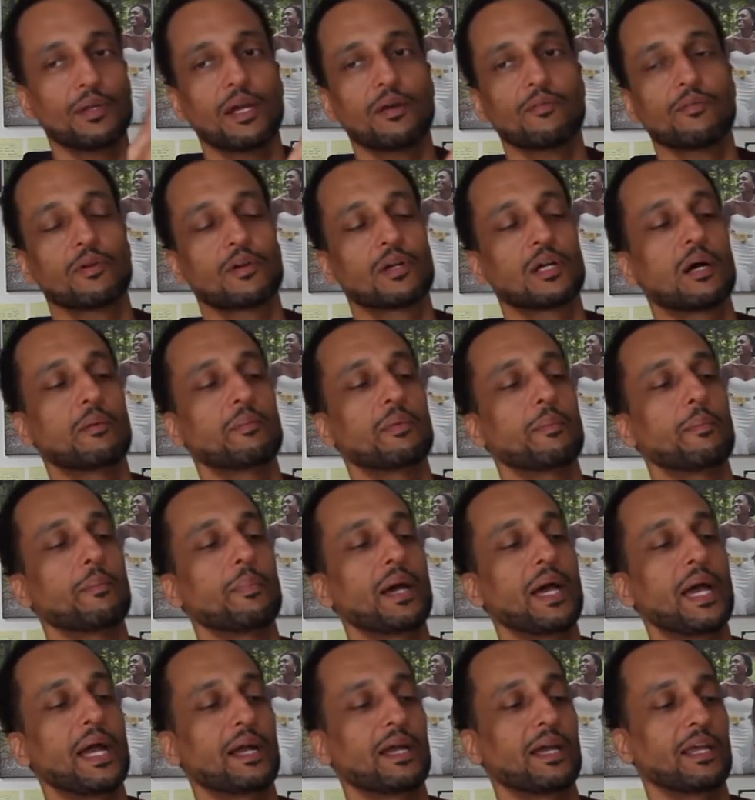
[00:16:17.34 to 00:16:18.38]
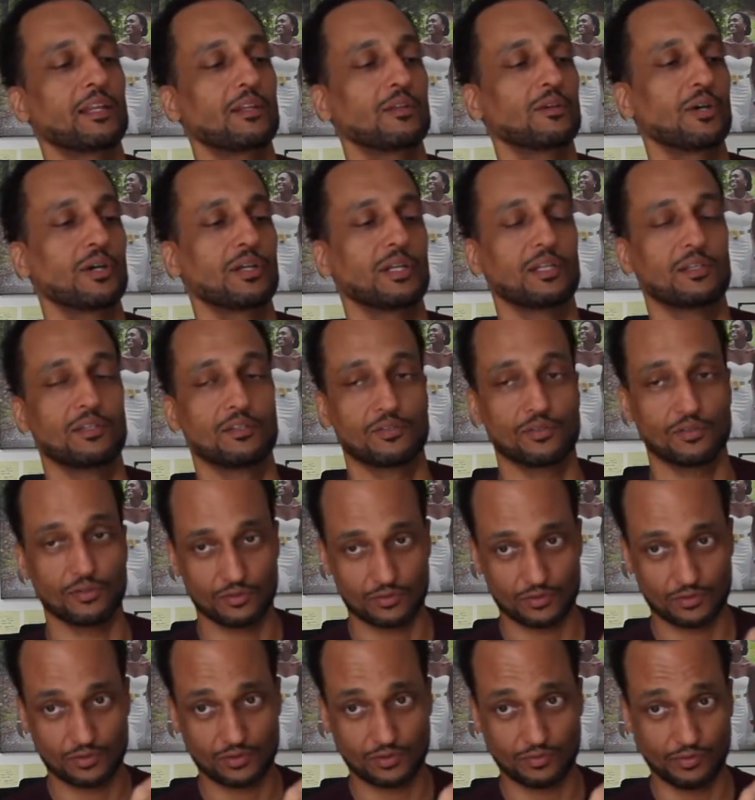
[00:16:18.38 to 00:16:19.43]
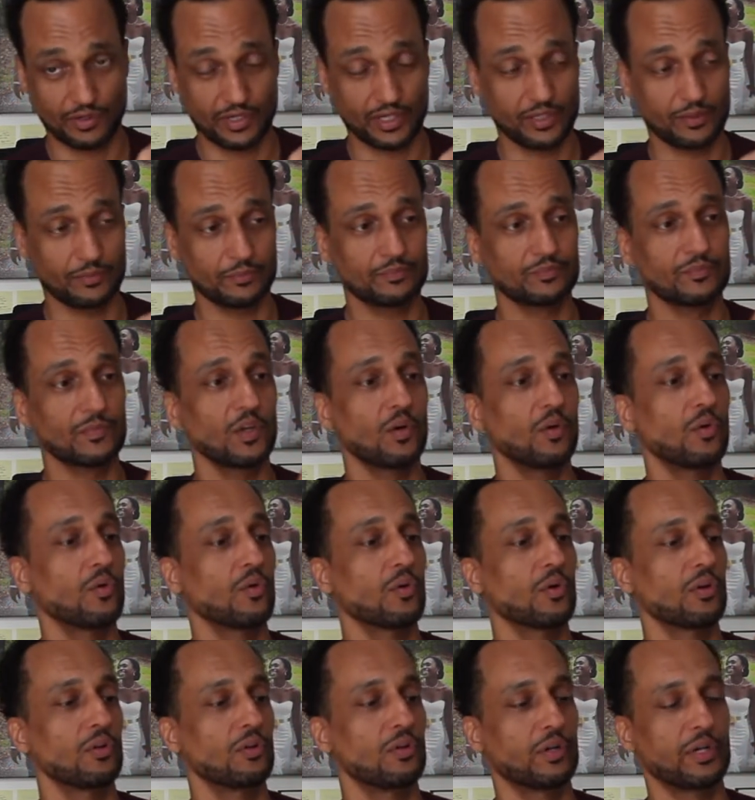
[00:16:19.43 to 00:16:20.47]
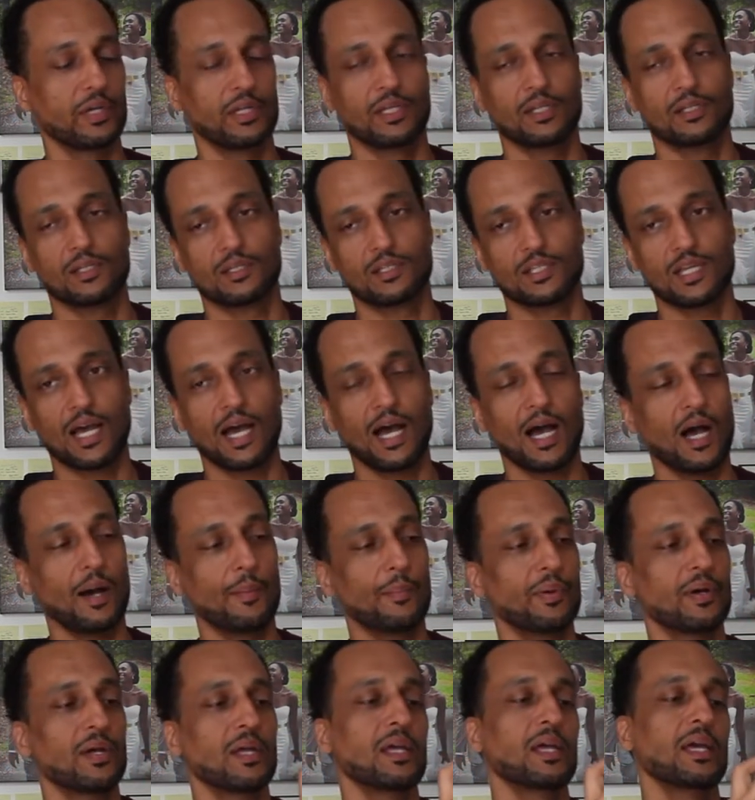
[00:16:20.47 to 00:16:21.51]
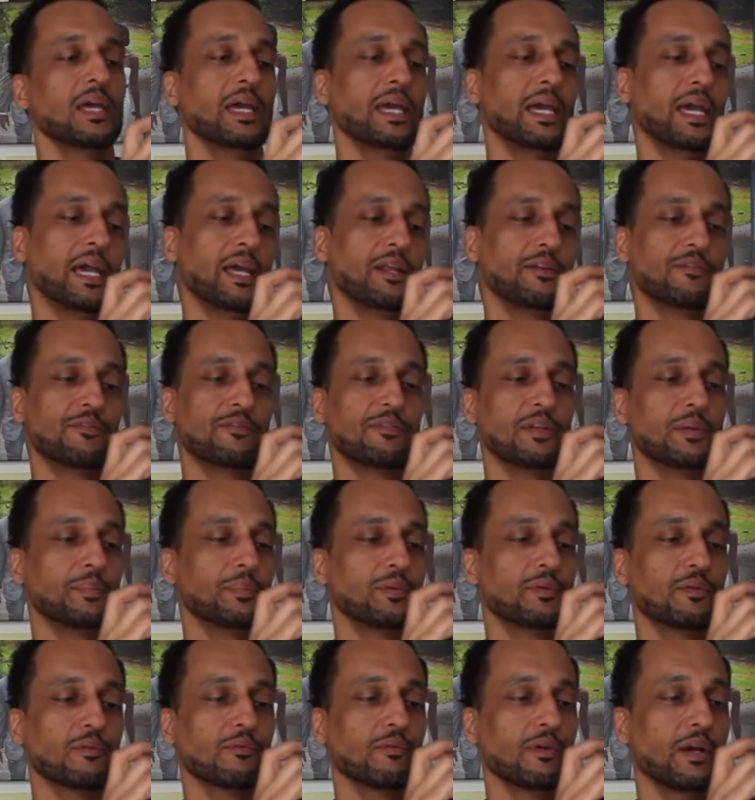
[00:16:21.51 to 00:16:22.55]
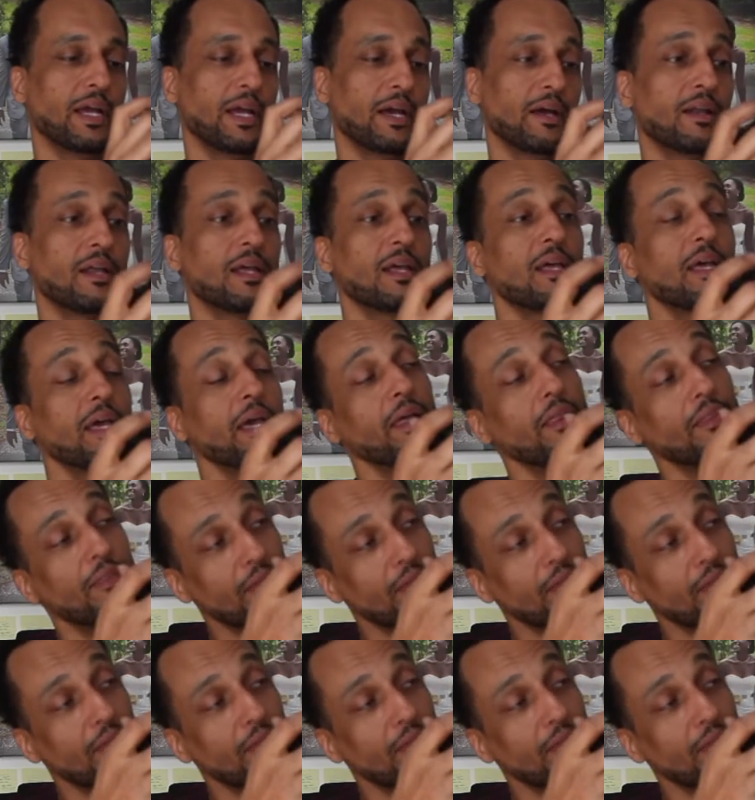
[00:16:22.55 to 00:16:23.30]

ever coming back and looking at the screen or looking at the top and flipping around and